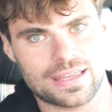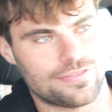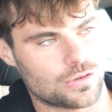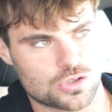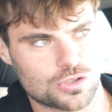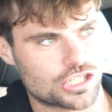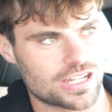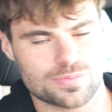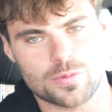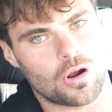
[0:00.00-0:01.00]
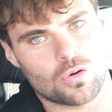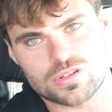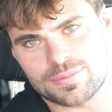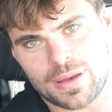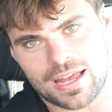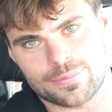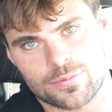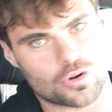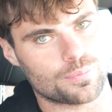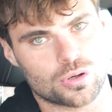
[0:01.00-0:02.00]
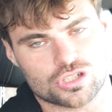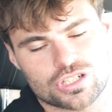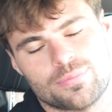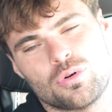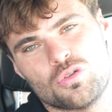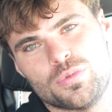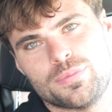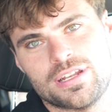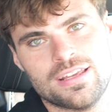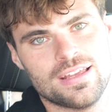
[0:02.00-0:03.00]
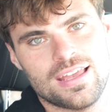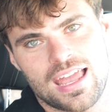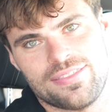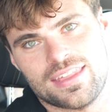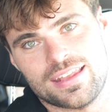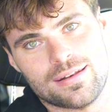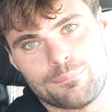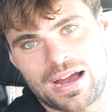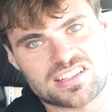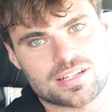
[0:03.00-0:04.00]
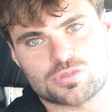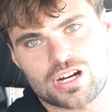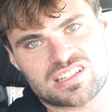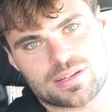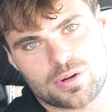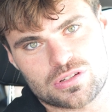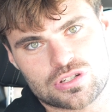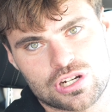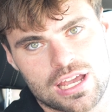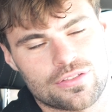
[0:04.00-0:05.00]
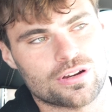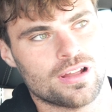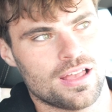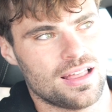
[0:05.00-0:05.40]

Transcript: If I was doing a chest movement, always a back movement or push and a pull movement, and then bicep, tricep, I always do together.